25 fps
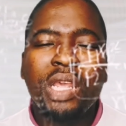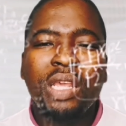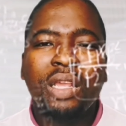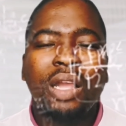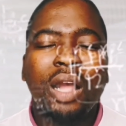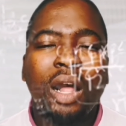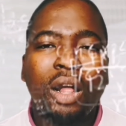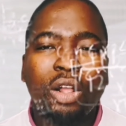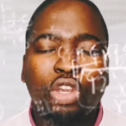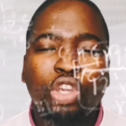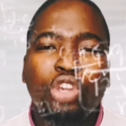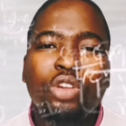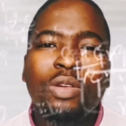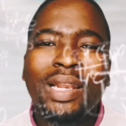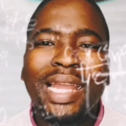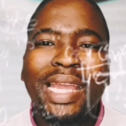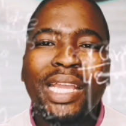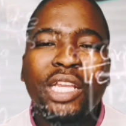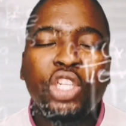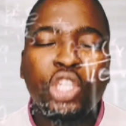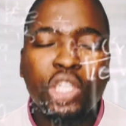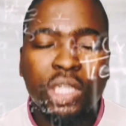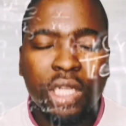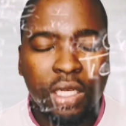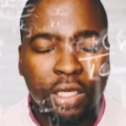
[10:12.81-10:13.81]

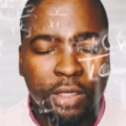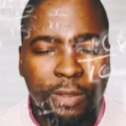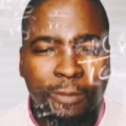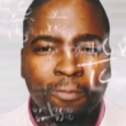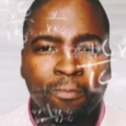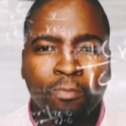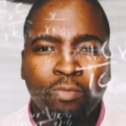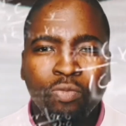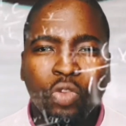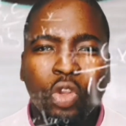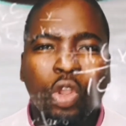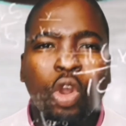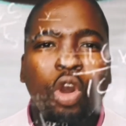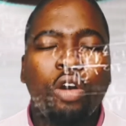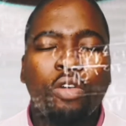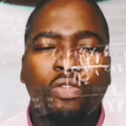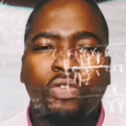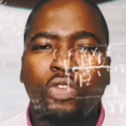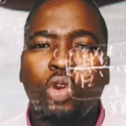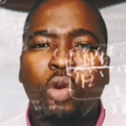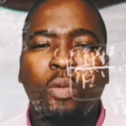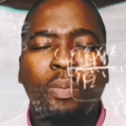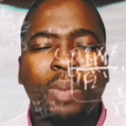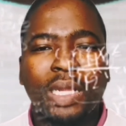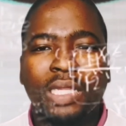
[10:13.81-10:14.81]
recalculation
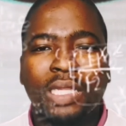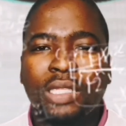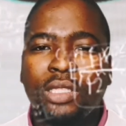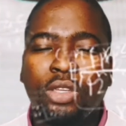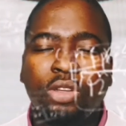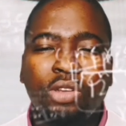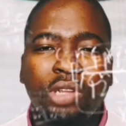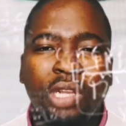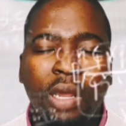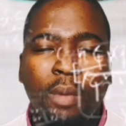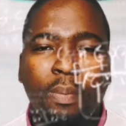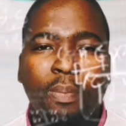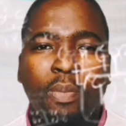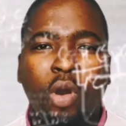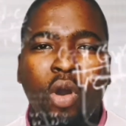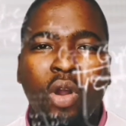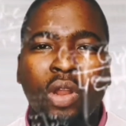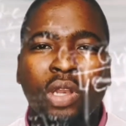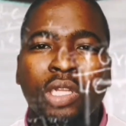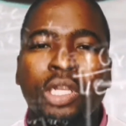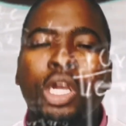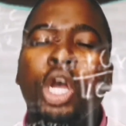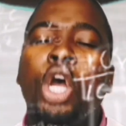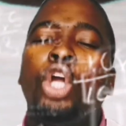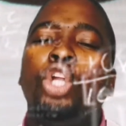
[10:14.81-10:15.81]
of your particular
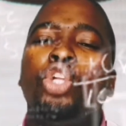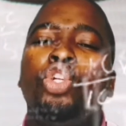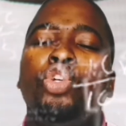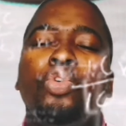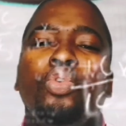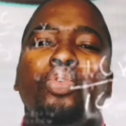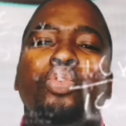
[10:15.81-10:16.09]
bond,